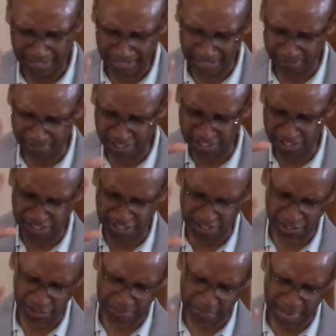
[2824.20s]
of just
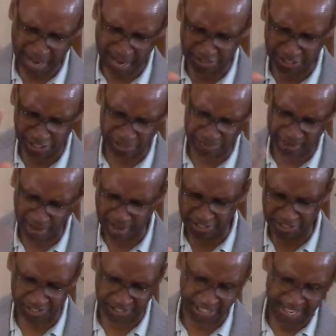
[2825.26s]
despair and
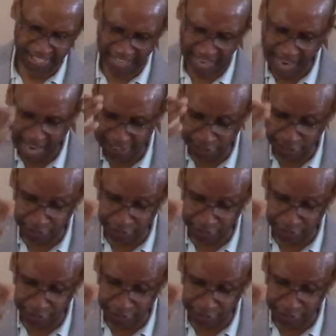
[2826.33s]
despondency. God is